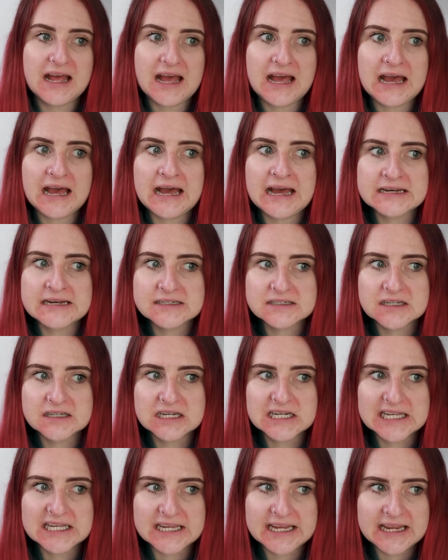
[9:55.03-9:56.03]
add
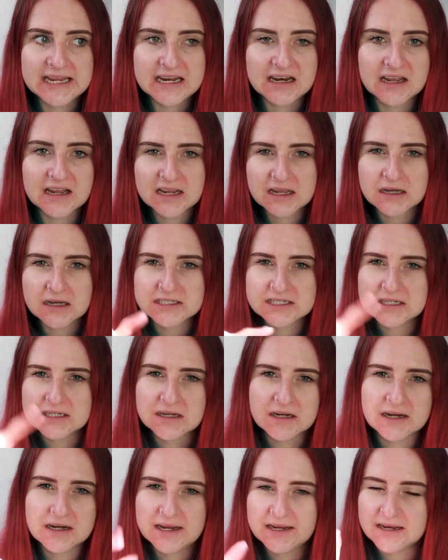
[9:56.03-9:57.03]
a like cutting
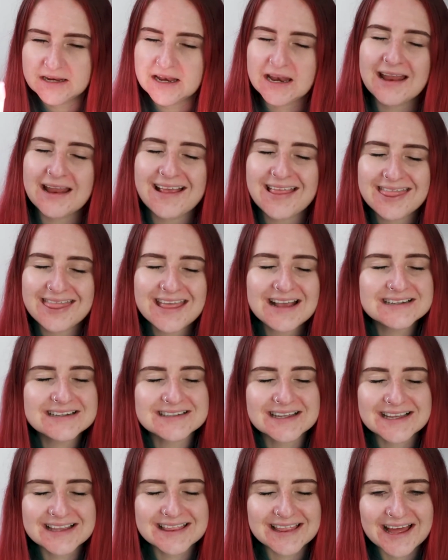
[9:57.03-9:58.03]
guide and things
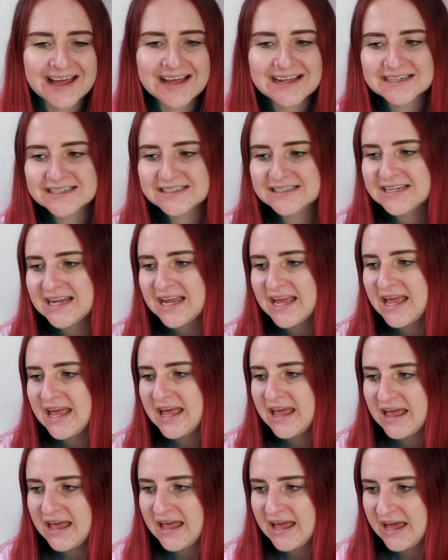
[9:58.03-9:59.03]
like that.
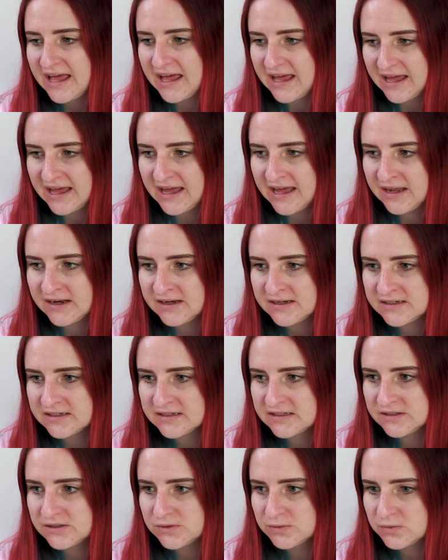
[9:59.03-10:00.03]

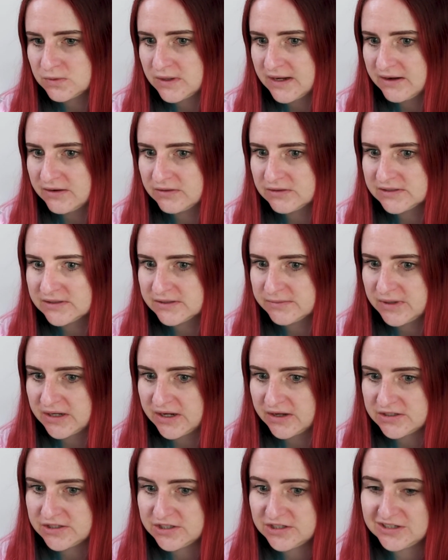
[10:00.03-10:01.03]
And what else am I
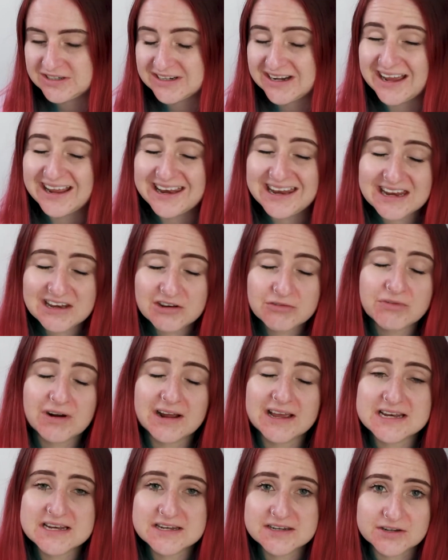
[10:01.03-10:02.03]
going to do now? I need to
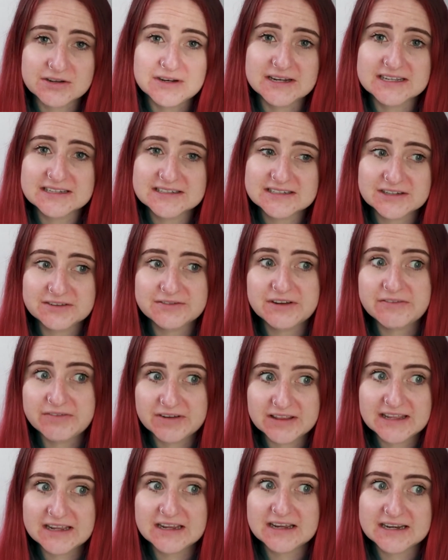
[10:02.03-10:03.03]
write a to-do list of
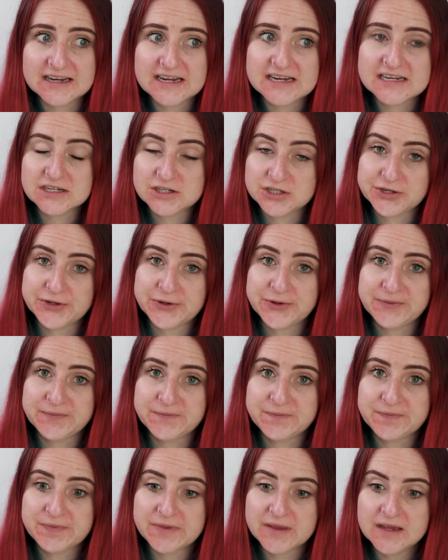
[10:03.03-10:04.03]
everything I to do
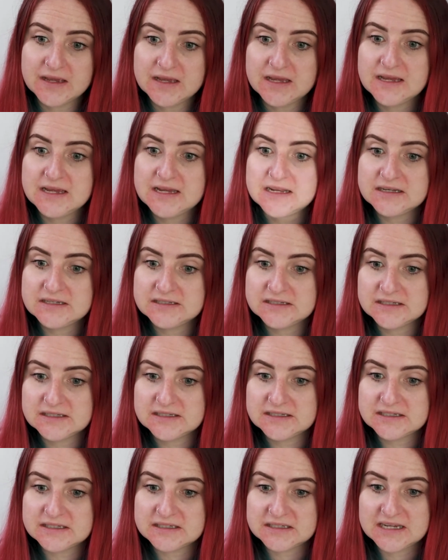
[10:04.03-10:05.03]

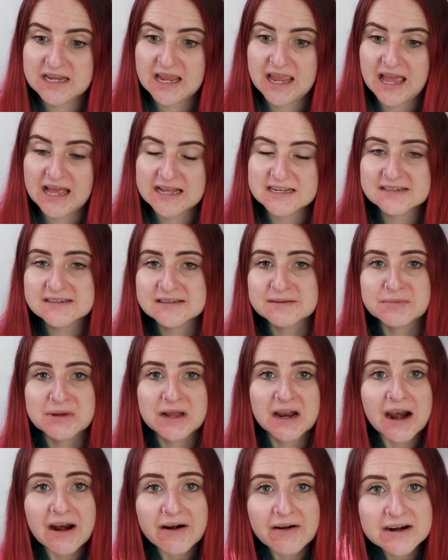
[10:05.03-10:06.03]
just to get some
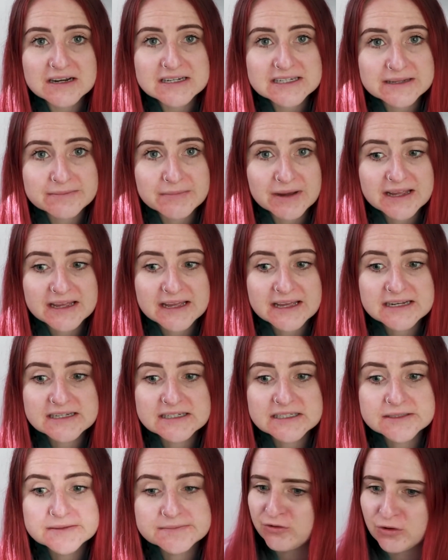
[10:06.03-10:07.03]
clarity in my
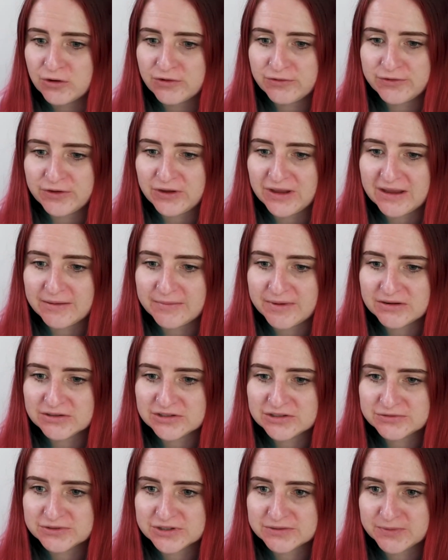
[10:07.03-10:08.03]
head. Got a few
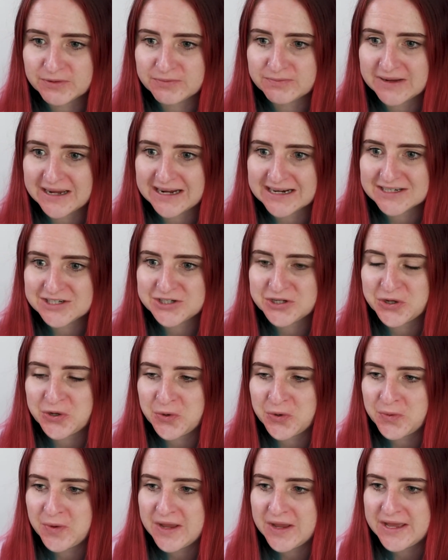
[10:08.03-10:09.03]
emails to respond back
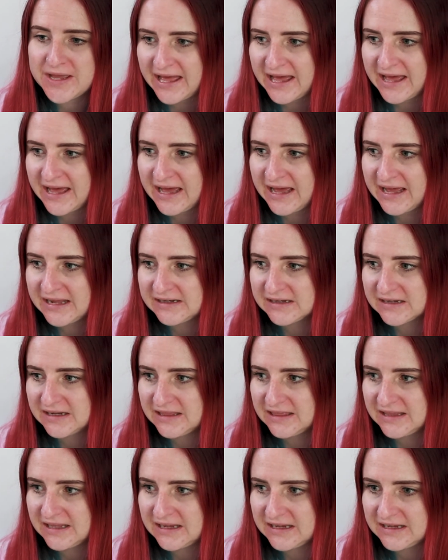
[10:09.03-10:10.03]
to and I
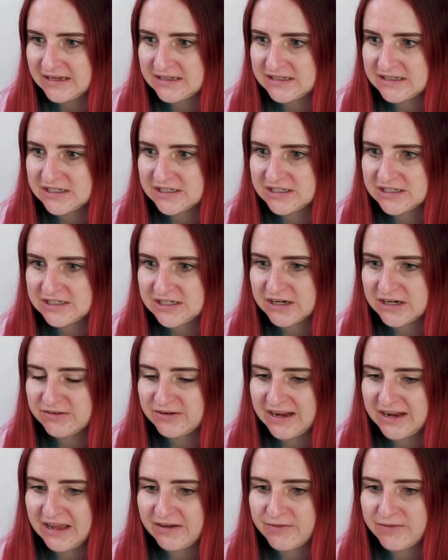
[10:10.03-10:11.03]
think just
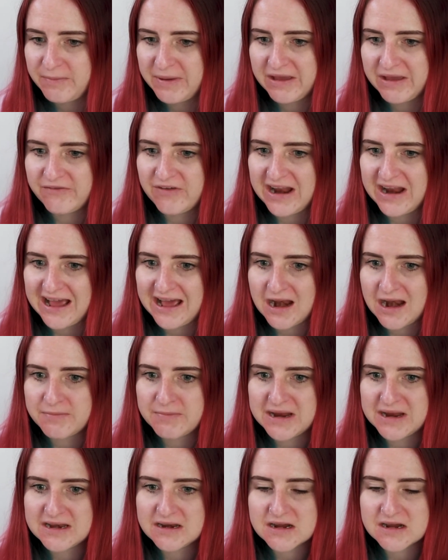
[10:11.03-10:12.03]
generally have a bit of an
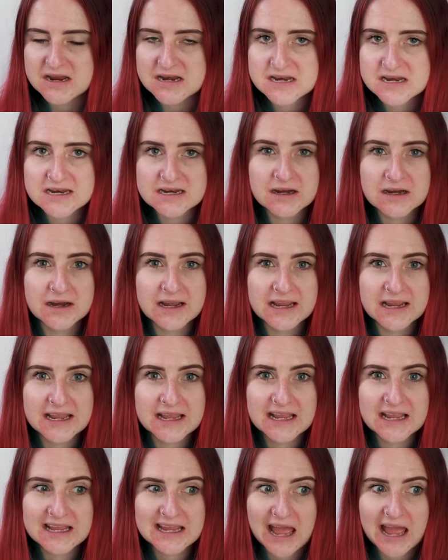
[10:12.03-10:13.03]
admin night tonight
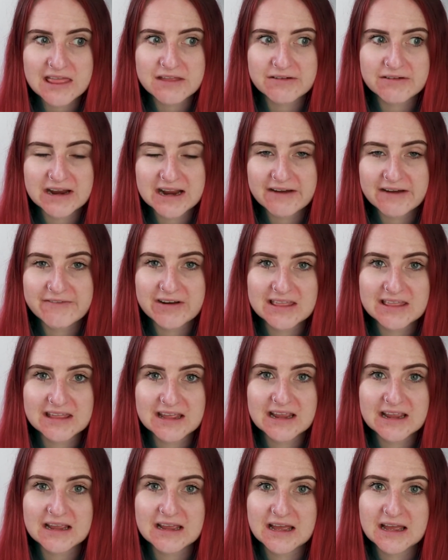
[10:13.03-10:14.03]
gathering
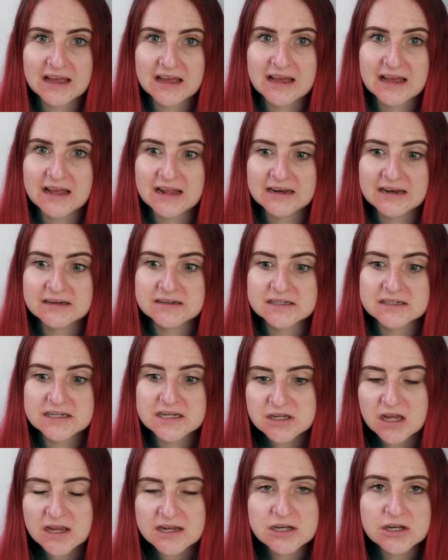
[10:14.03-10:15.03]
everything and
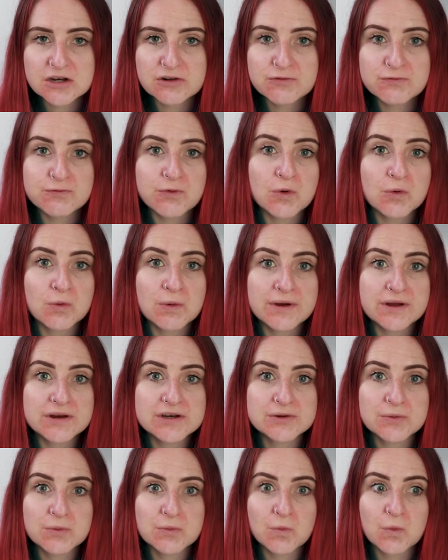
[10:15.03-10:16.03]
starting to look
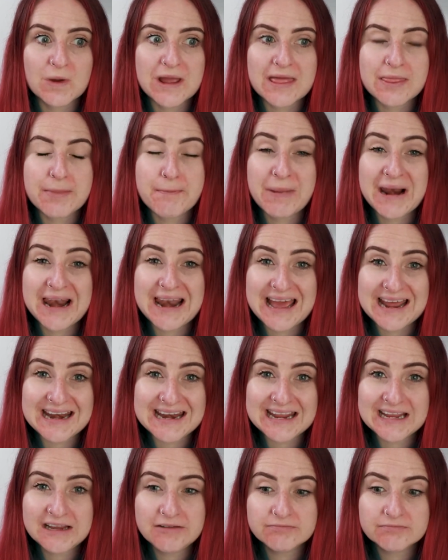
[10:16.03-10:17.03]
forward with
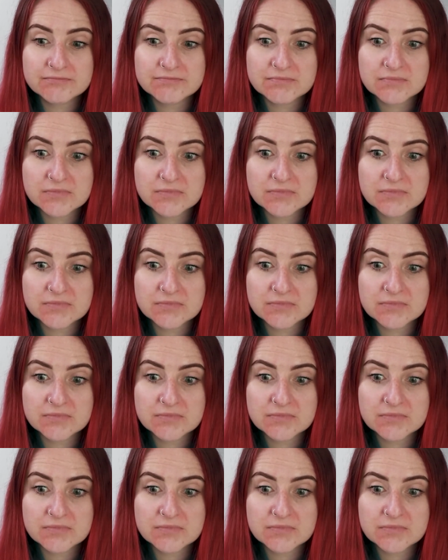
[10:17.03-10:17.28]
planning